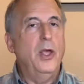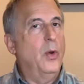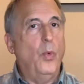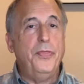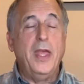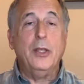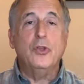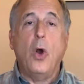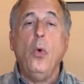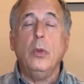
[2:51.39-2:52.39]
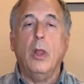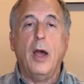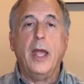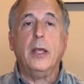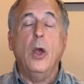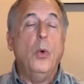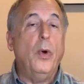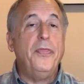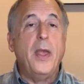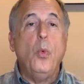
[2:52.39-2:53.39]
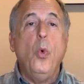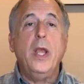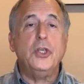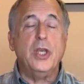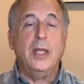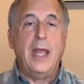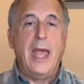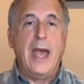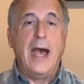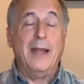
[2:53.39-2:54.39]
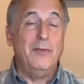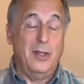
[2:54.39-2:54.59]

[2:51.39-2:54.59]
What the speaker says: what they don't like, what they wish it had,